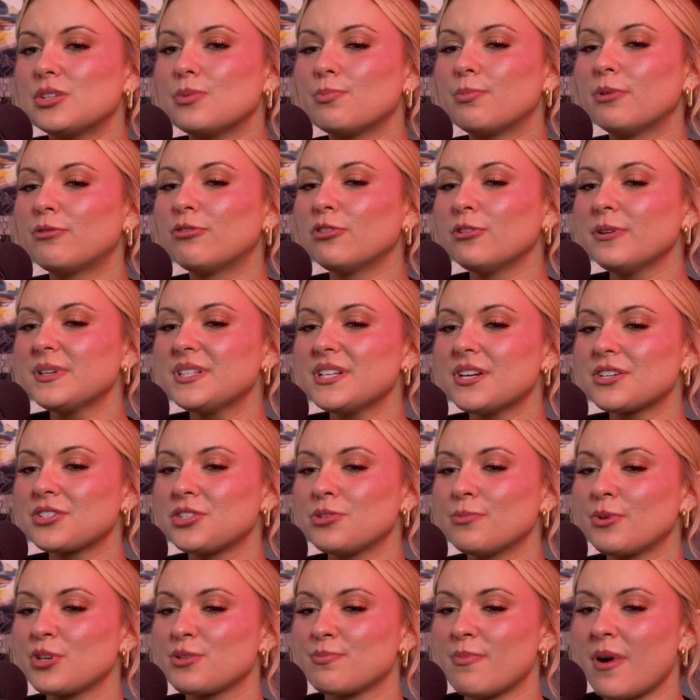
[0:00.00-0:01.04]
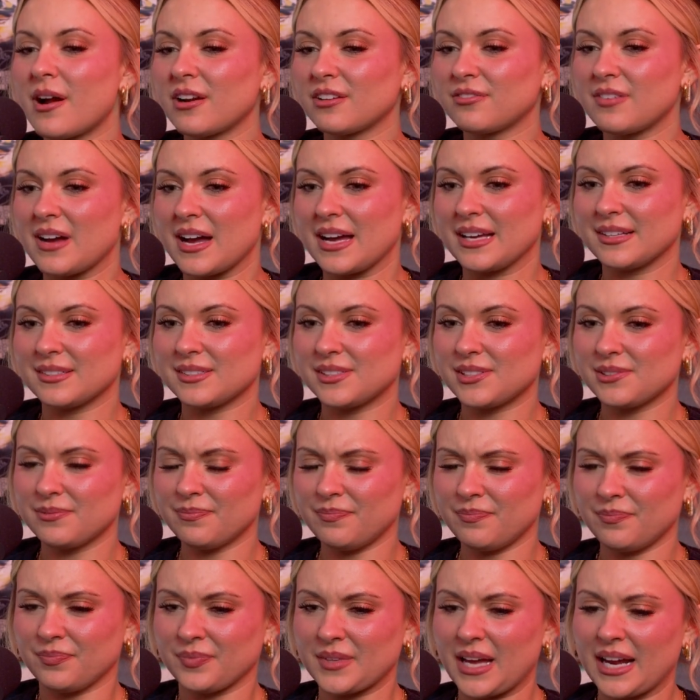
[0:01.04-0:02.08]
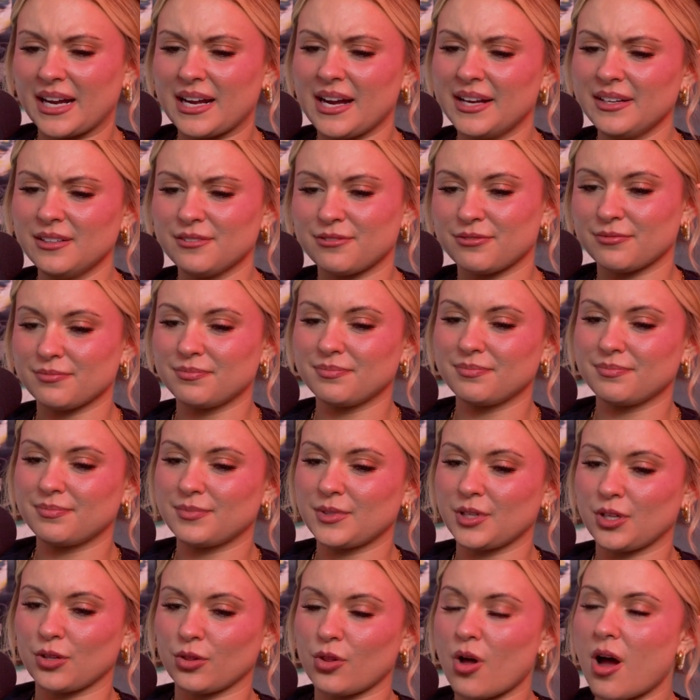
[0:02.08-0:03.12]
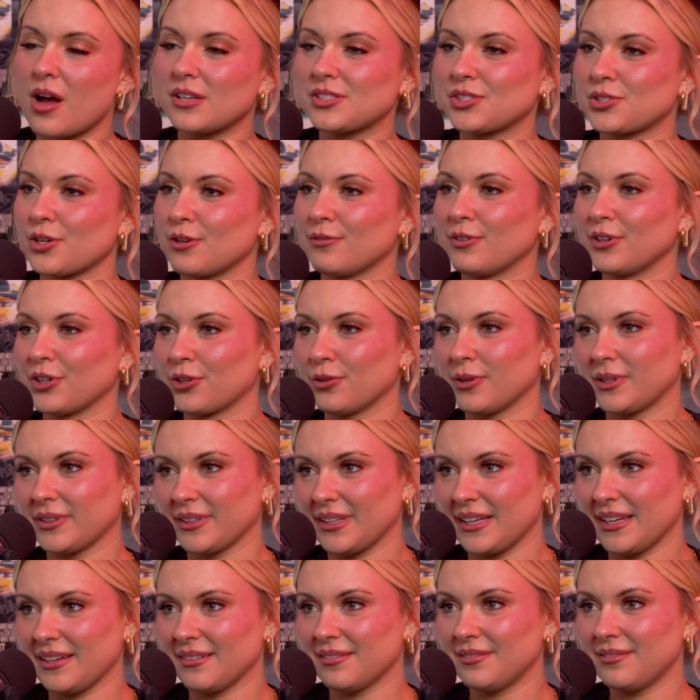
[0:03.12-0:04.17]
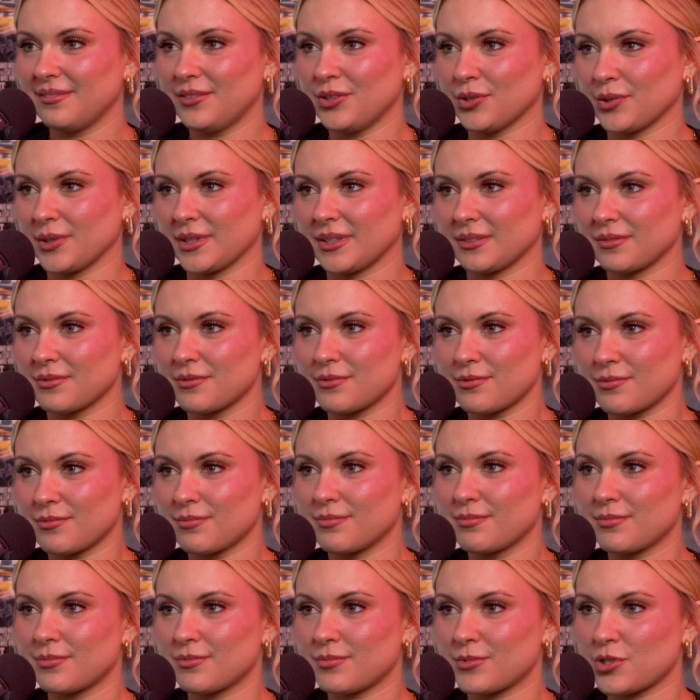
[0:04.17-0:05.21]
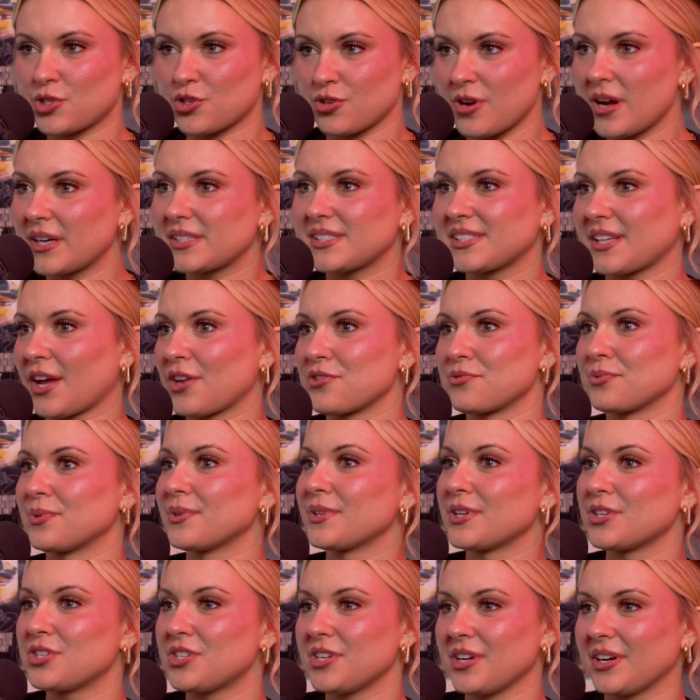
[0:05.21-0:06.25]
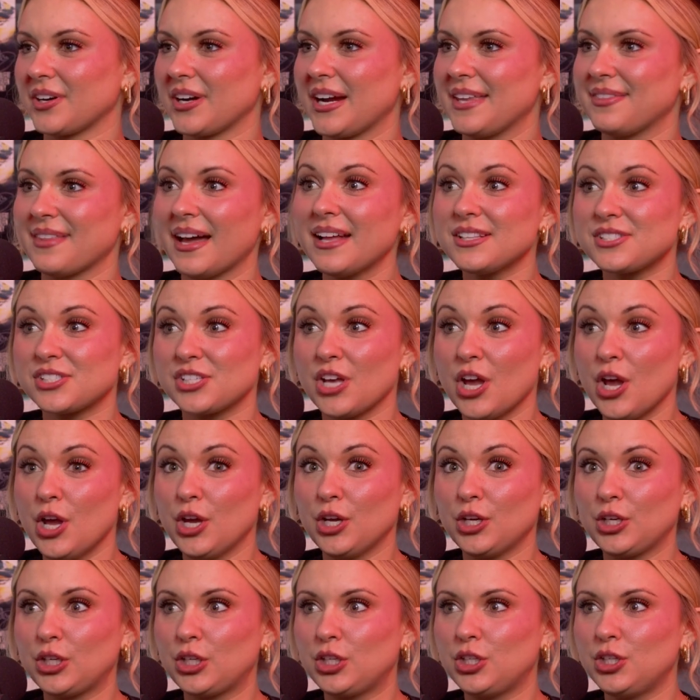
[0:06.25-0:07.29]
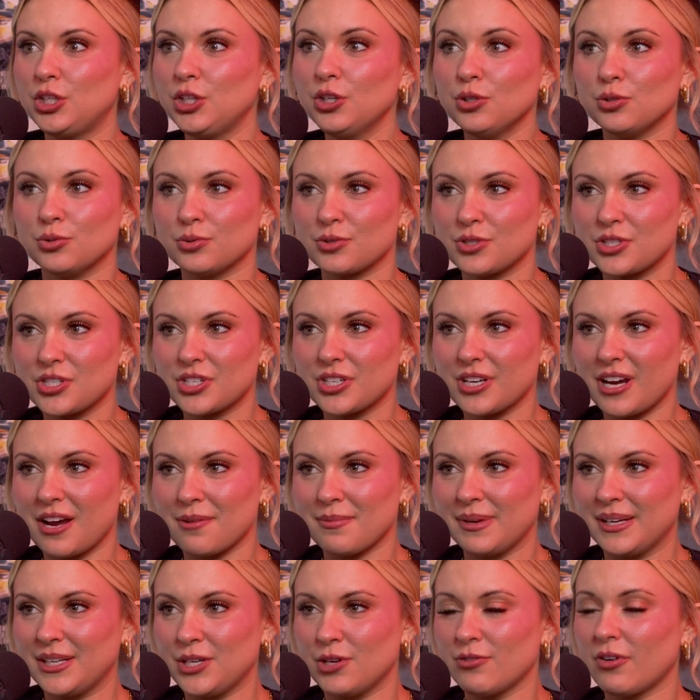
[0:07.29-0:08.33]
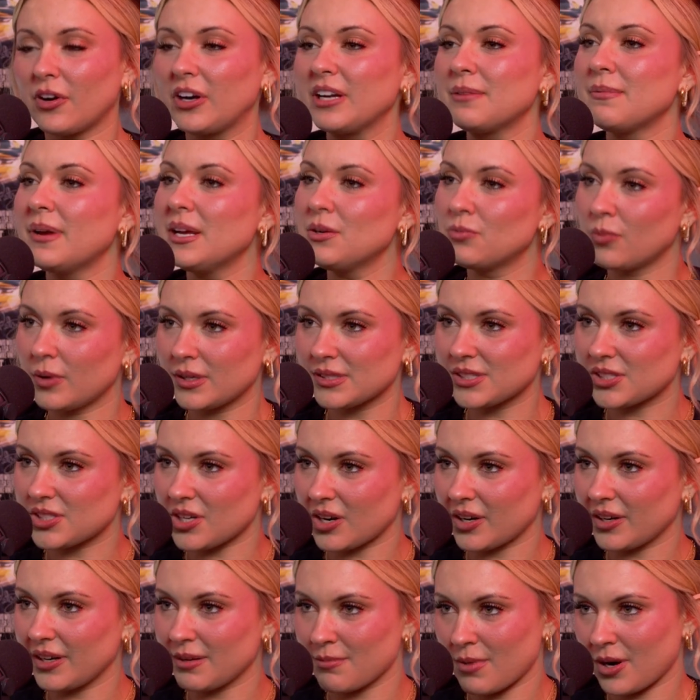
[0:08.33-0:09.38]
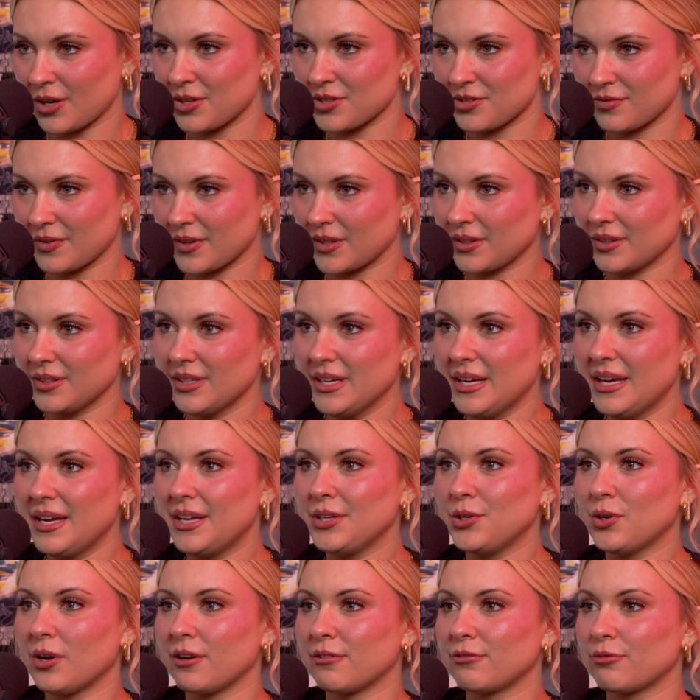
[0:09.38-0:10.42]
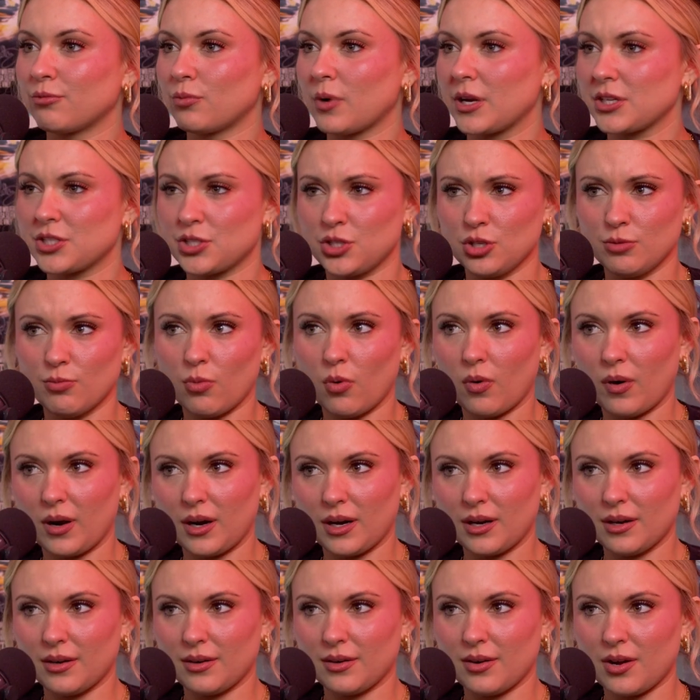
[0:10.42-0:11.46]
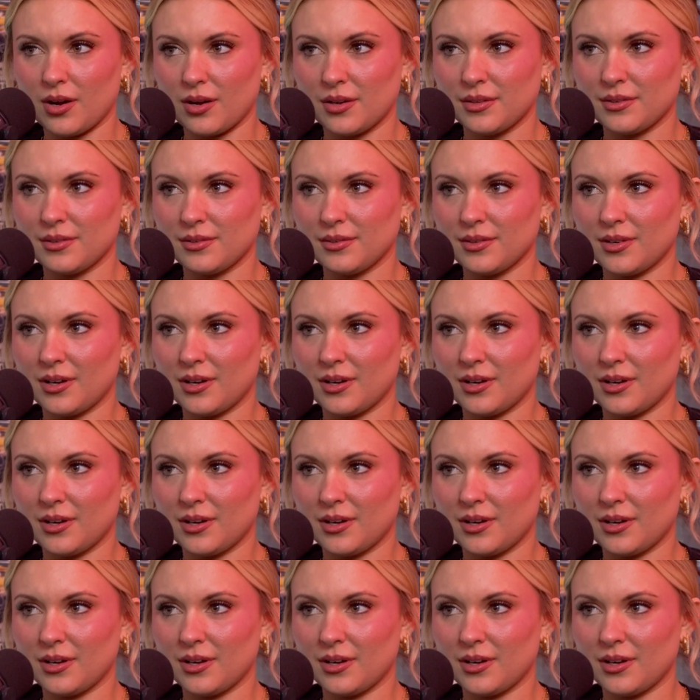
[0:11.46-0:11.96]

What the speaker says: Before we talk too much modifieds, I kind of glossed over quickly your truck schedule this year, and that's huge. I mean, you've already made one start at Martinsville. You have what, two more on